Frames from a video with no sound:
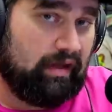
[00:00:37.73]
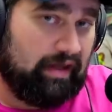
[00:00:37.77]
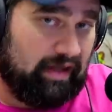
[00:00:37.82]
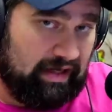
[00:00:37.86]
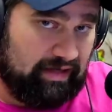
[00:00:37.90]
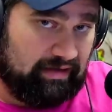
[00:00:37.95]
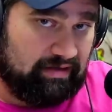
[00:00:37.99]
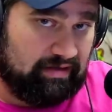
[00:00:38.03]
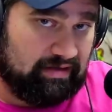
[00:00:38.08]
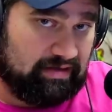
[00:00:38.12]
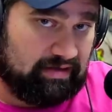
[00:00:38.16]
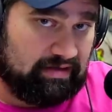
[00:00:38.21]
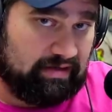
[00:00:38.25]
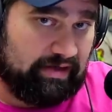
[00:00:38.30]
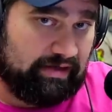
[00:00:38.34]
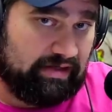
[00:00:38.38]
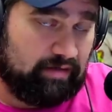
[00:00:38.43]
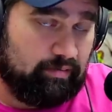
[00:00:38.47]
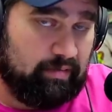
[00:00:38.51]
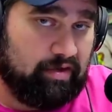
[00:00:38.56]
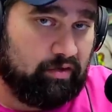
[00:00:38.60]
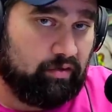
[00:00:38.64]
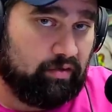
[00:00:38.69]
get this
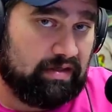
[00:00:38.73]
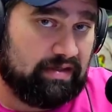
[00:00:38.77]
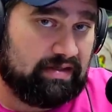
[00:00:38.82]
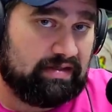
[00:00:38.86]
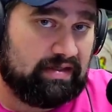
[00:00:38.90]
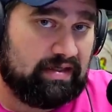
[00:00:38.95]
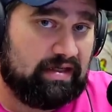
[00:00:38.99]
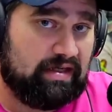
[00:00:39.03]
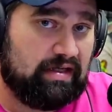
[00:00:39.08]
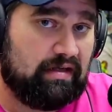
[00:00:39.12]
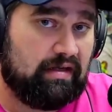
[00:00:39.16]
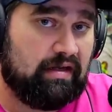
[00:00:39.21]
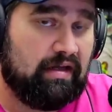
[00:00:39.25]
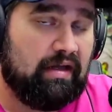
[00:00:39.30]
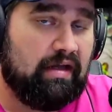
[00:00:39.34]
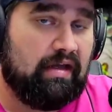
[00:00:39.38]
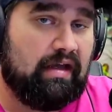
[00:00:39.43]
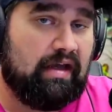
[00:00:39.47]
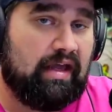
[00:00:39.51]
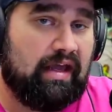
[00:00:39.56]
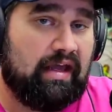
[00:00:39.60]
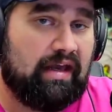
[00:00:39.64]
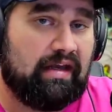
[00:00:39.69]
documentary seen
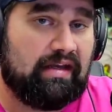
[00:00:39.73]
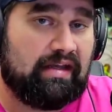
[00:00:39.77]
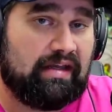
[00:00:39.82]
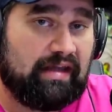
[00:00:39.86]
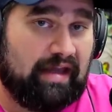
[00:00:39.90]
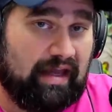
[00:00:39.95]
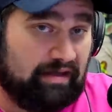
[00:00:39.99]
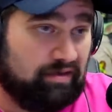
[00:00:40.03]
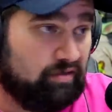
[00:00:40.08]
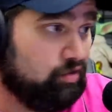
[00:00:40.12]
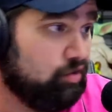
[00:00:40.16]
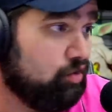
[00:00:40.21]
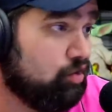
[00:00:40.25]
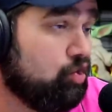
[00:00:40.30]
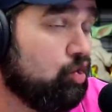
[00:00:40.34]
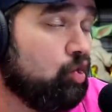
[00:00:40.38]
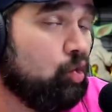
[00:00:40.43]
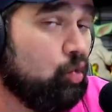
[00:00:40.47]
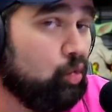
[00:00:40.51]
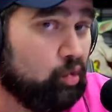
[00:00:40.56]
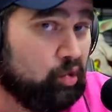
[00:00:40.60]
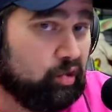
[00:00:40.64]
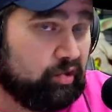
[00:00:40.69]
and get the
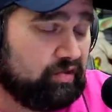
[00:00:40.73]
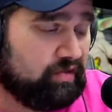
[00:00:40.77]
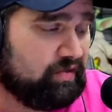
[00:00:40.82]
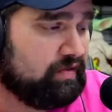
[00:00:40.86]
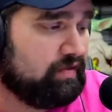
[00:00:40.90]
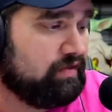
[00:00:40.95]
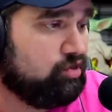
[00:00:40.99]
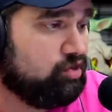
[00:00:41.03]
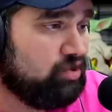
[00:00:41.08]
courts,